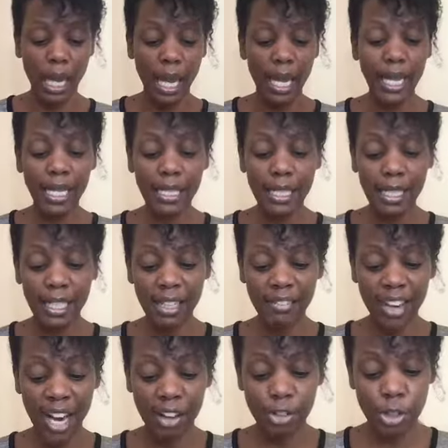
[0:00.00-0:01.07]
He didn't
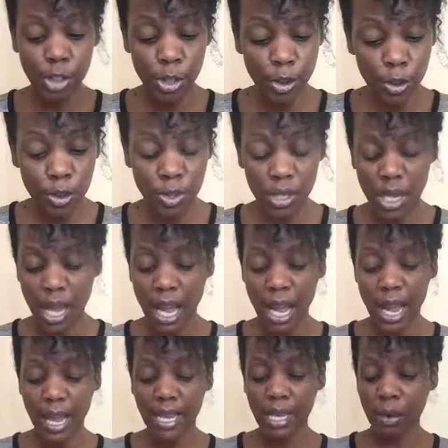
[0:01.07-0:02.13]
even have shoes.
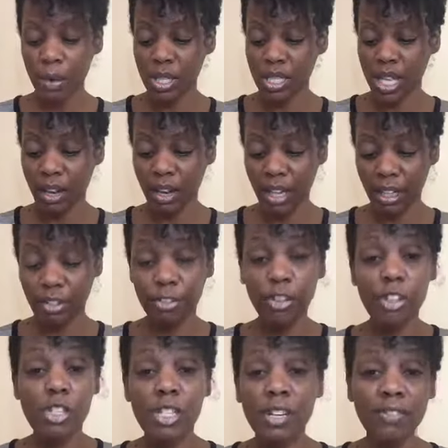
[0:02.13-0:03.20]
He was now like a
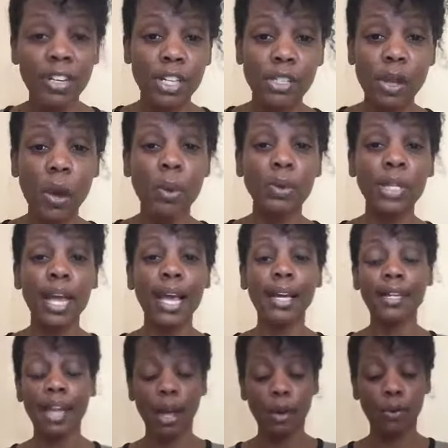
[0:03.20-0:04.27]
fugitive in his own
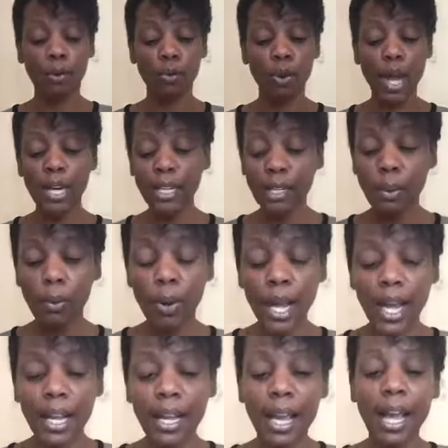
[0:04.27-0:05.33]
land, running
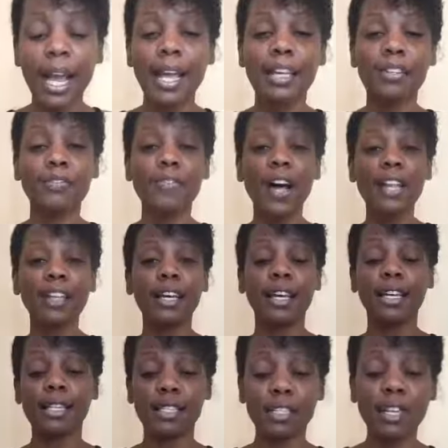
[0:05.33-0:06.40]
away. His father,
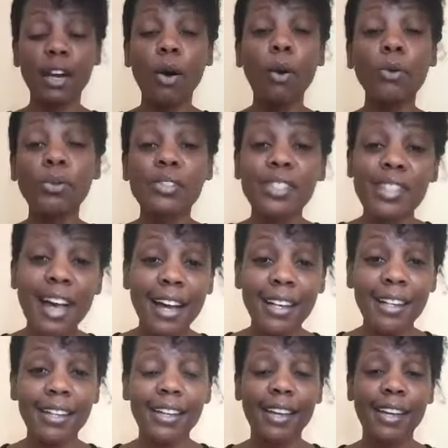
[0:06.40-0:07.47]
his own
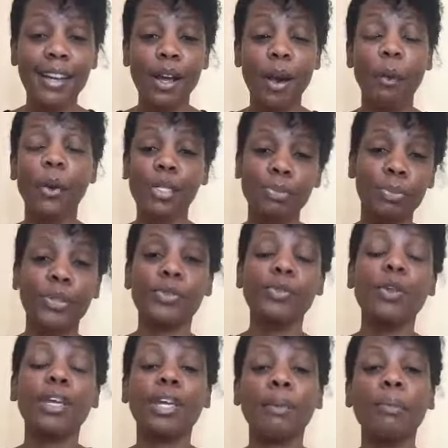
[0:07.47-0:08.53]
son, was
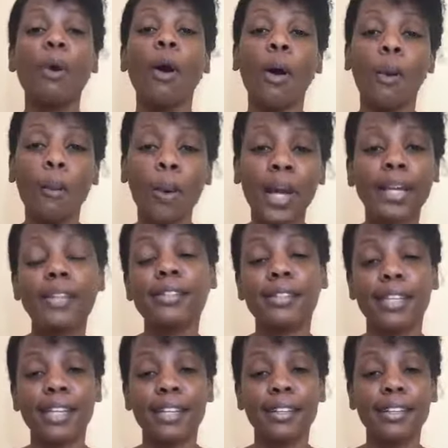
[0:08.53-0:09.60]
pursuing him, wanting
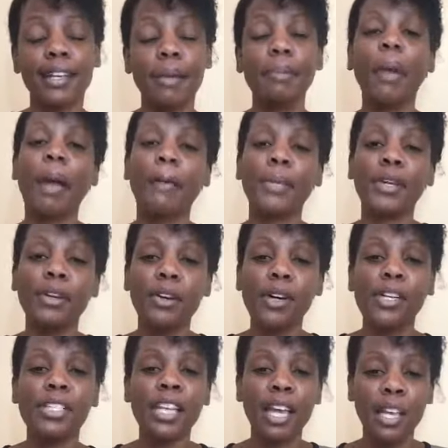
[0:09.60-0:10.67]
to kill him
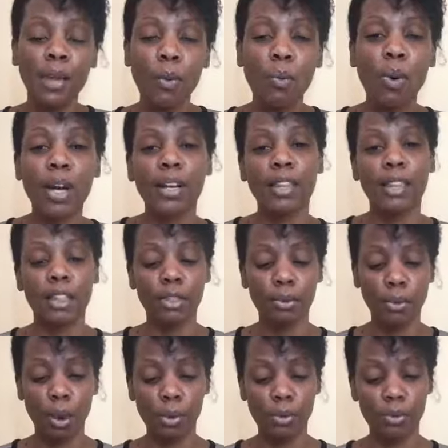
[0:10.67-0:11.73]
because he wanted the
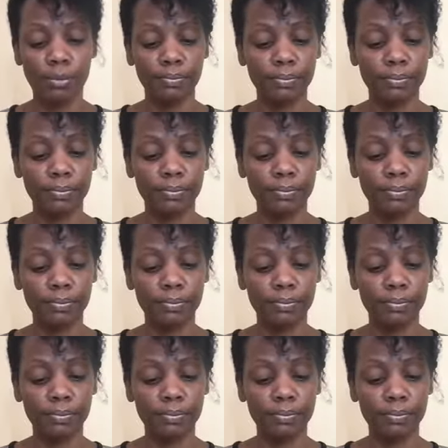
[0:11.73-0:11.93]
throne.